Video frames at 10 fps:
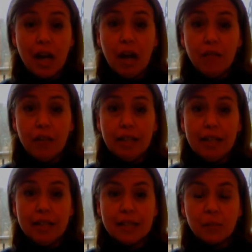
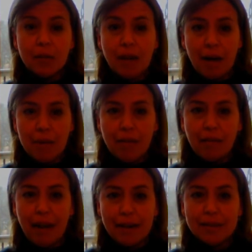Hopefully this will not be the
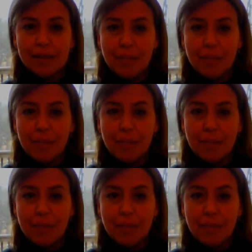last,